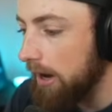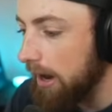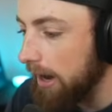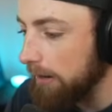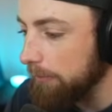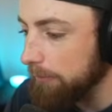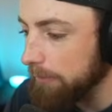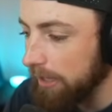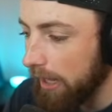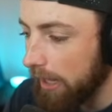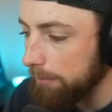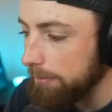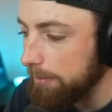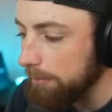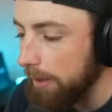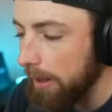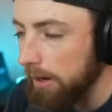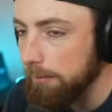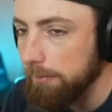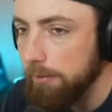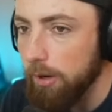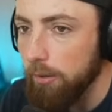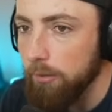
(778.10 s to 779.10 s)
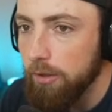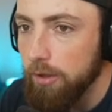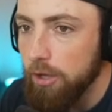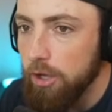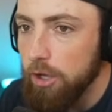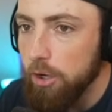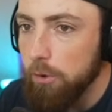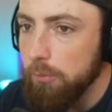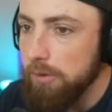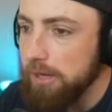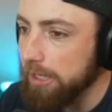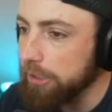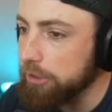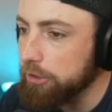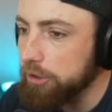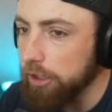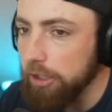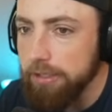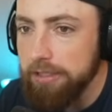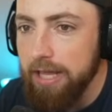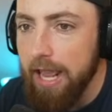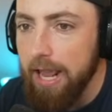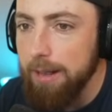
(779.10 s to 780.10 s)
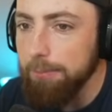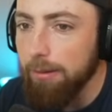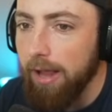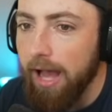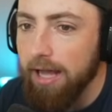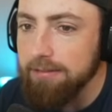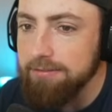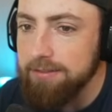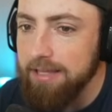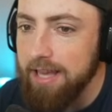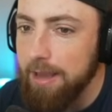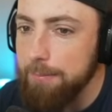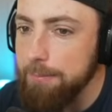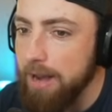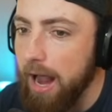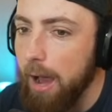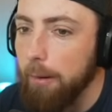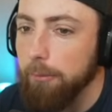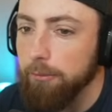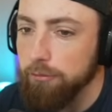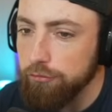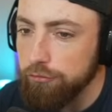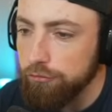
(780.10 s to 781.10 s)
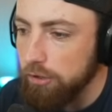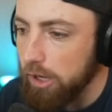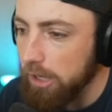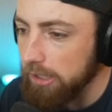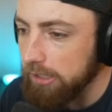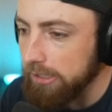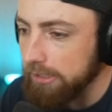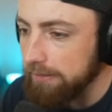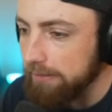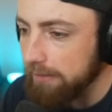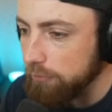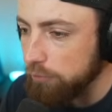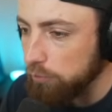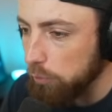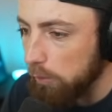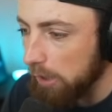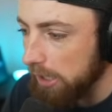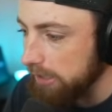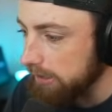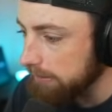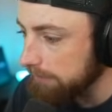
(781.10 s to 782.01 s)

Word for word: all right, we got to be better, bro. We had a good game last game, and now we're struggling this one.